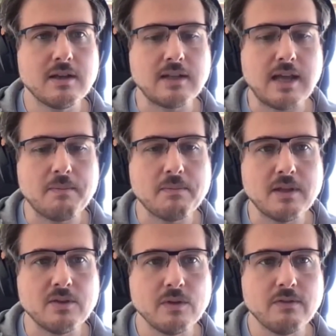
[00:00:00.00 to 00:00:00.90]
tab that
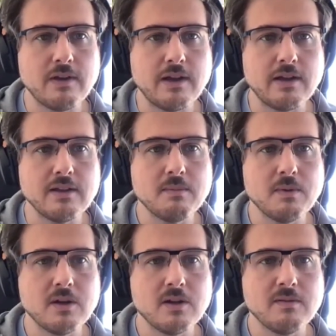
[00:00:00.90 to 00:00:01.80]
you will find in the
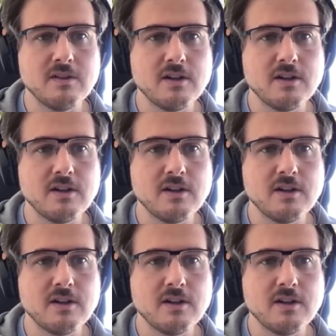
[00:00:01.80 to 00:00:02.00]
bottom